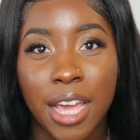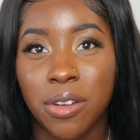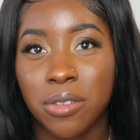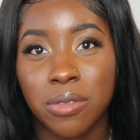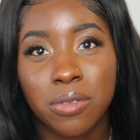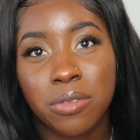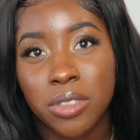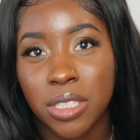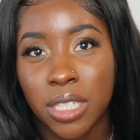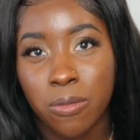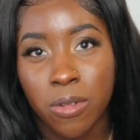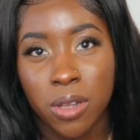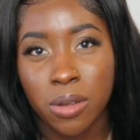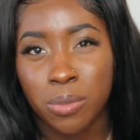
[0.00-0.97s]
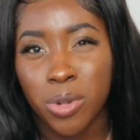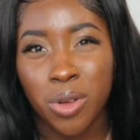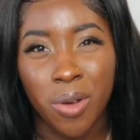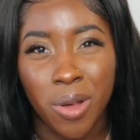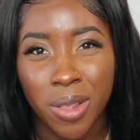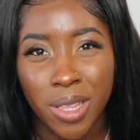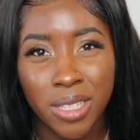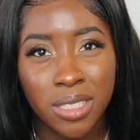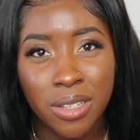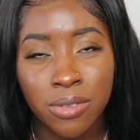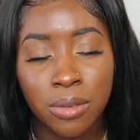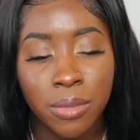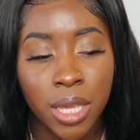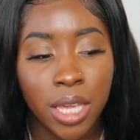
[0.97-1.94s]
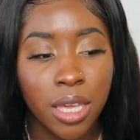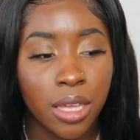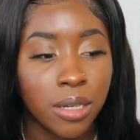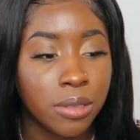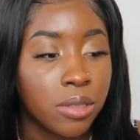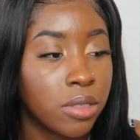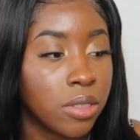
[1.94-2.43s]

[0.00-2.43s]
I don't really want to put all that stuff in my head.